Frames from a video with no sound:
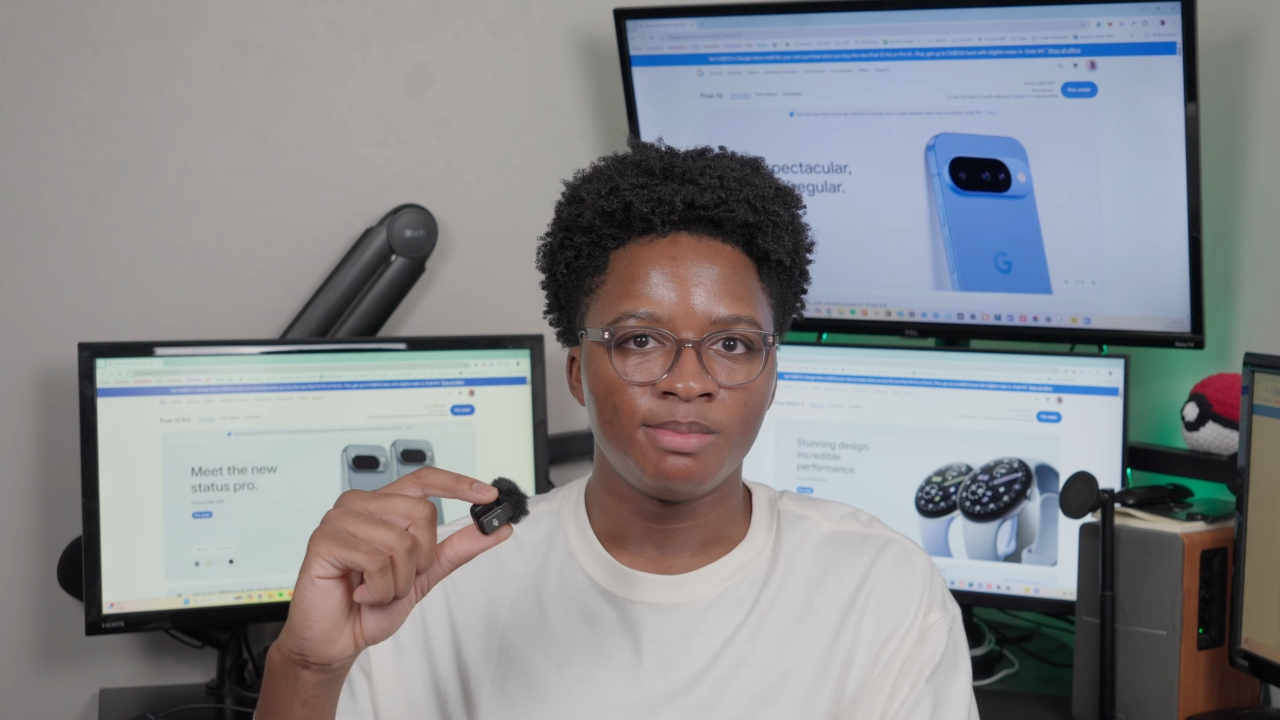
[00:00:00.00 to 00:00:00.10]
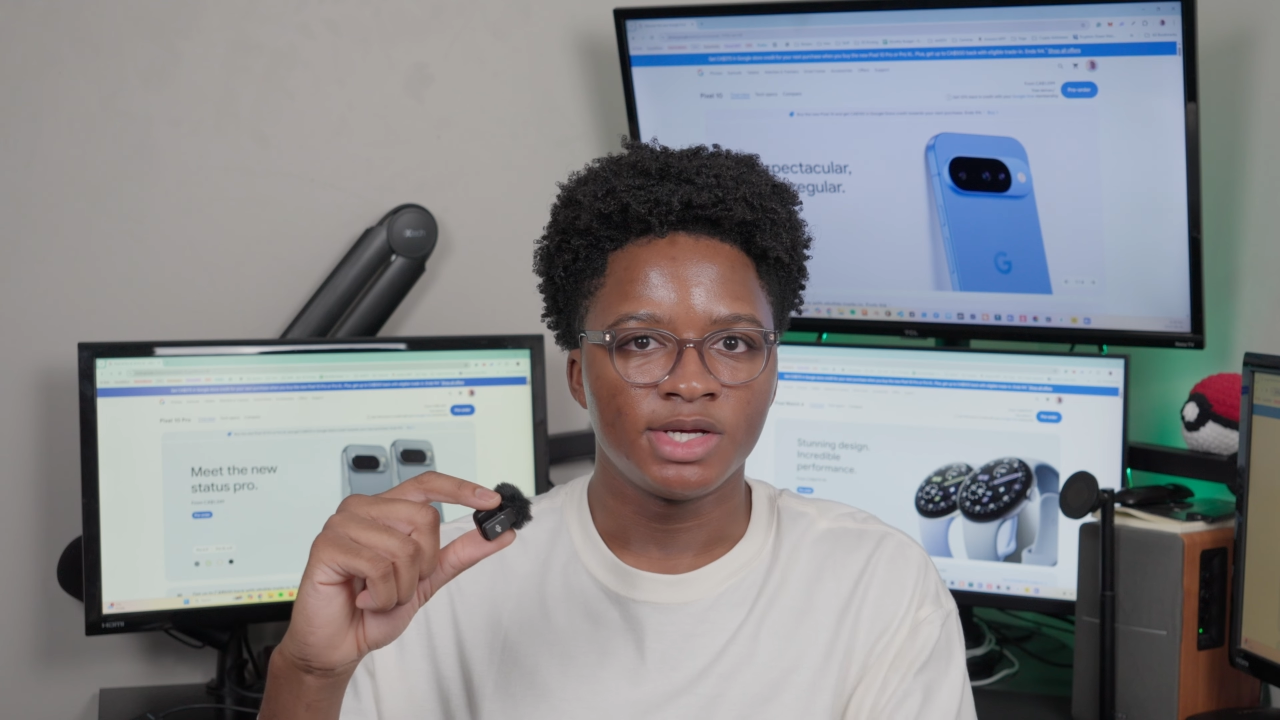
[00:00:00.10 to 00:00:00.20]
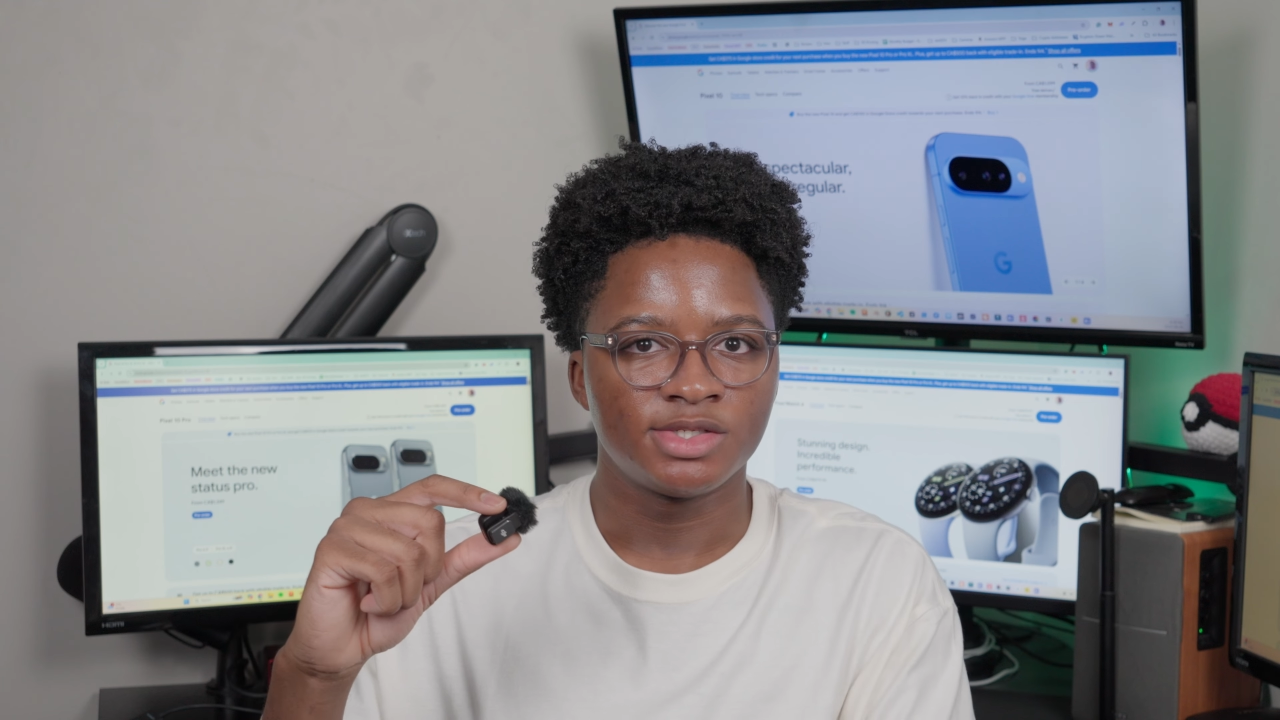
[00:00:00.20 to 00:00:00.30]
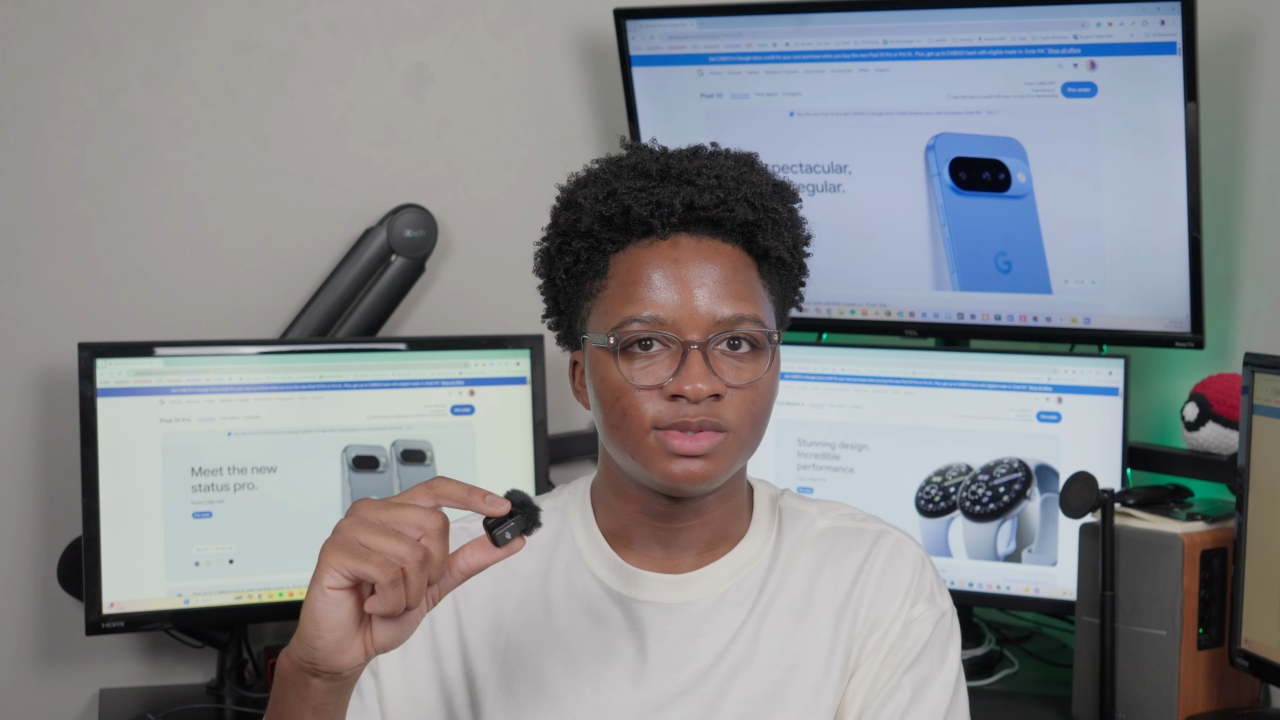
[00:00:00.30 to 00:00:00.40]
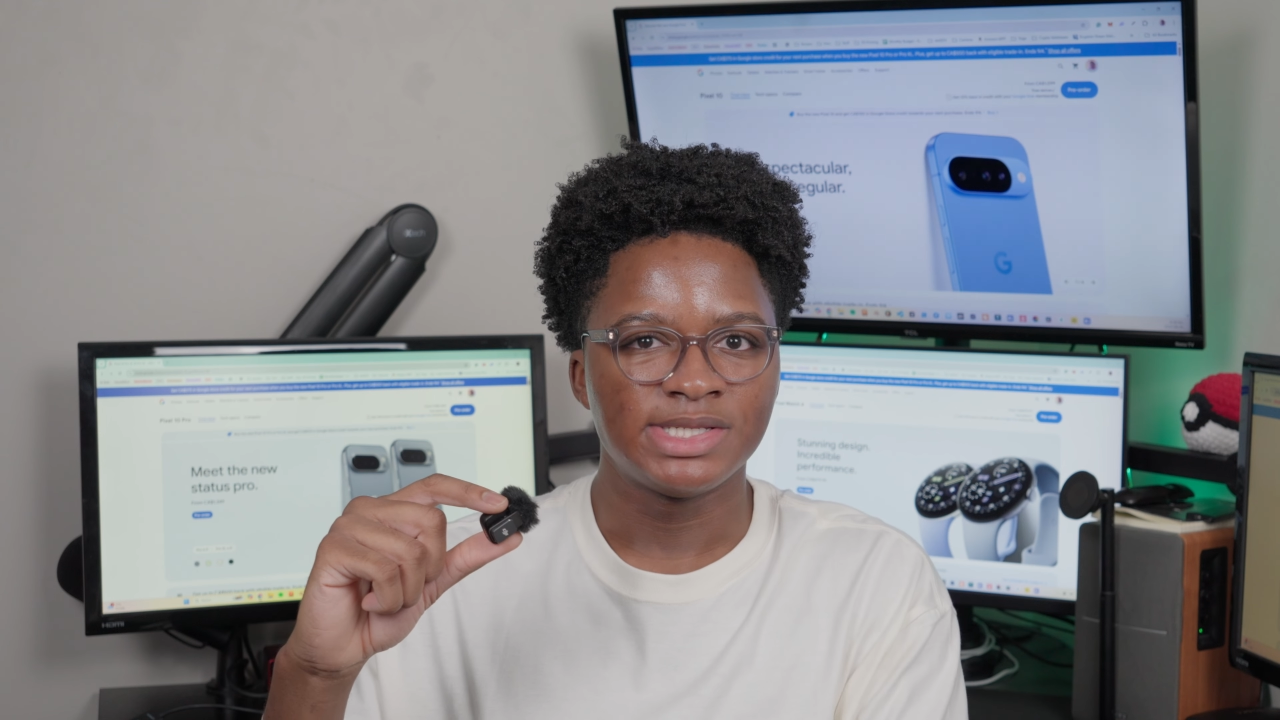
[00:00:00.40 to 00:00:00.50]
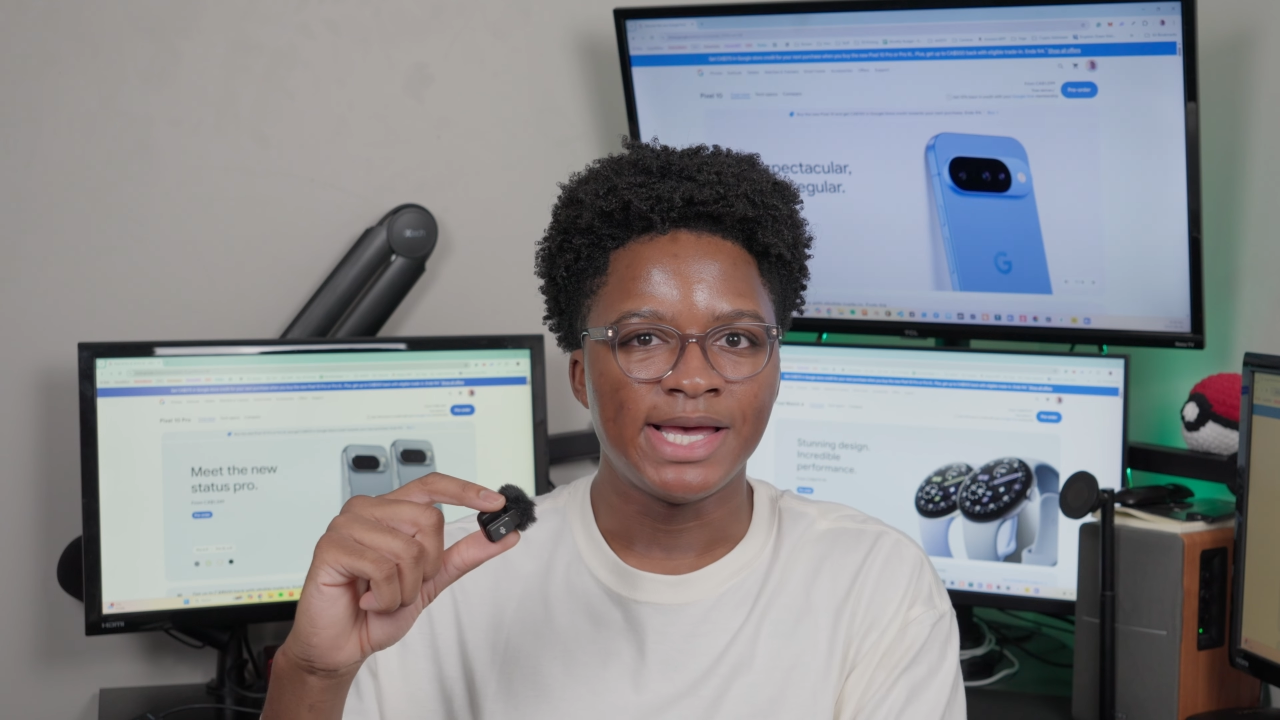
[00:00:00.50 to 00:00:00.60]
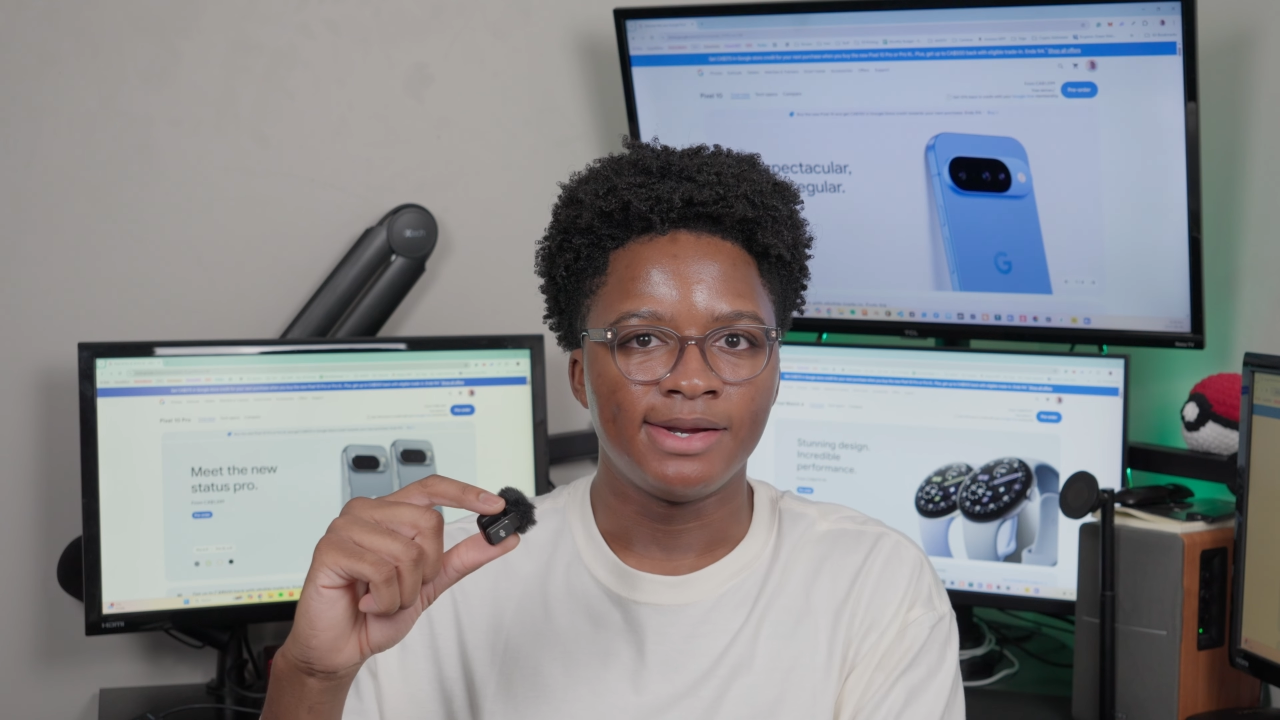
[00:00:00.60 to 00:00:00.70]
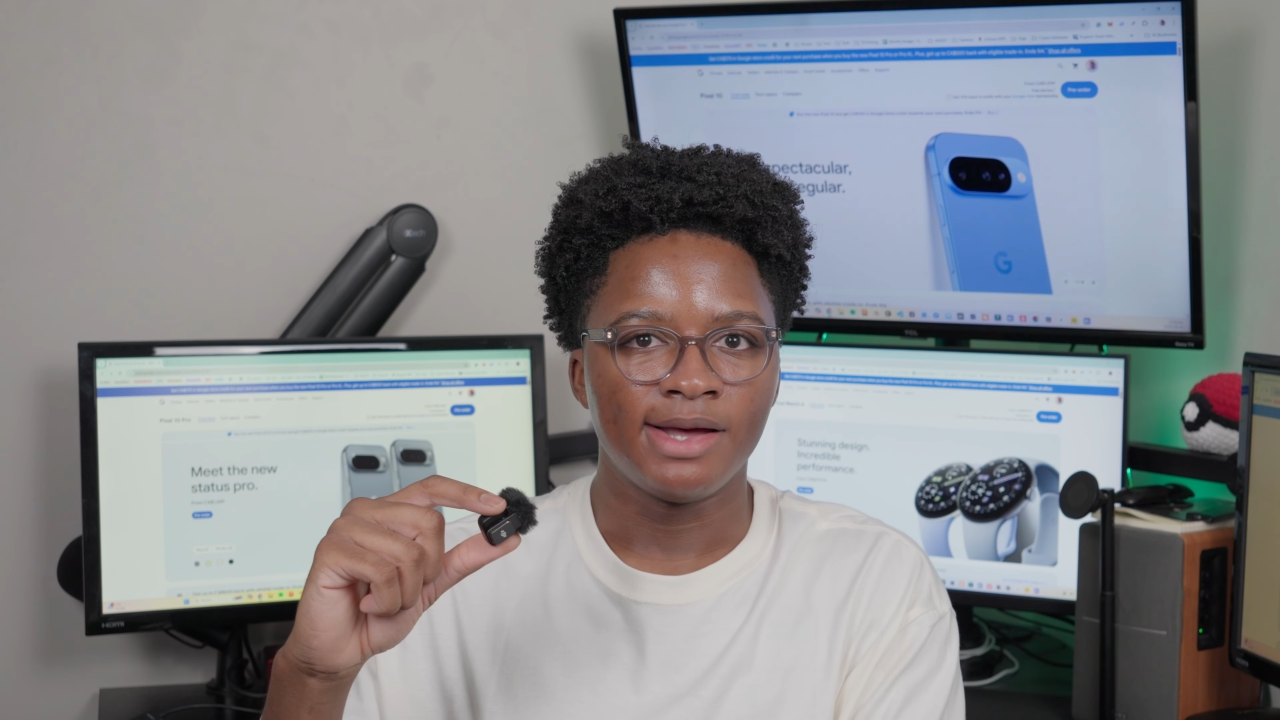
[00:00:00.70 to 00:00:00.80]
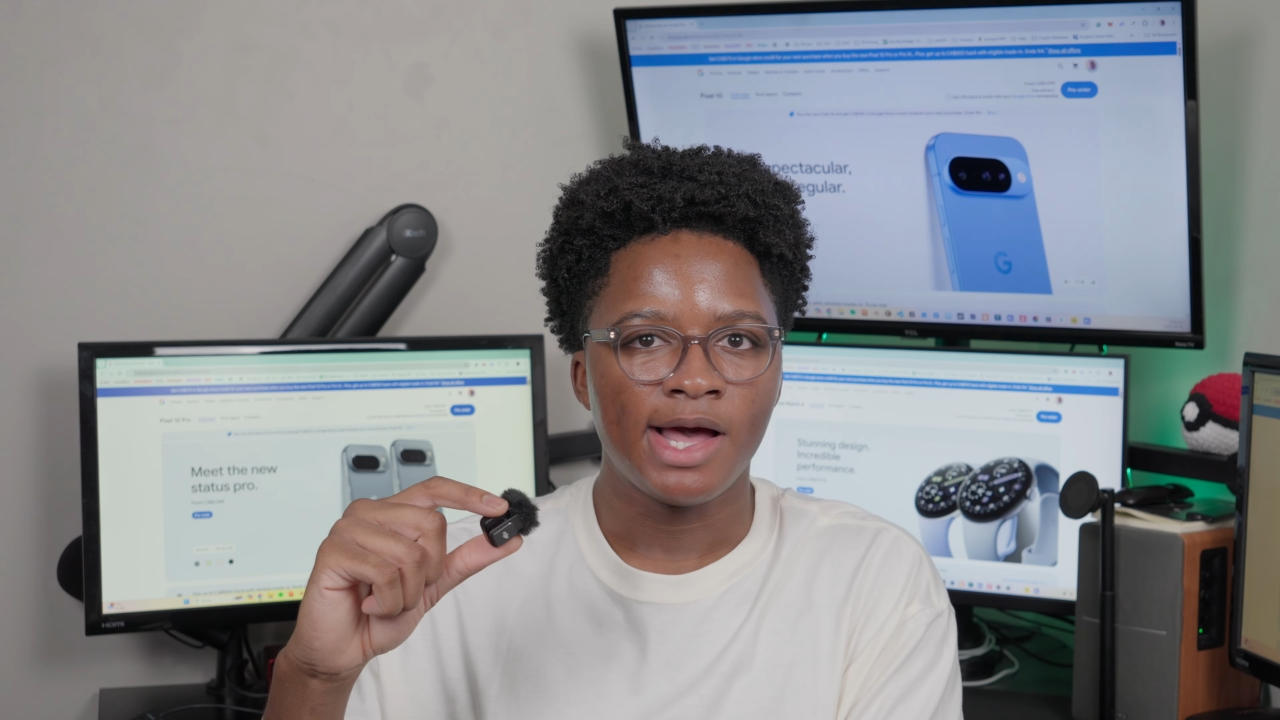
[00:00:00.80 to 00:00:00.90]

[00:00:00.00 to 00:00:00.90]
Pixel 10,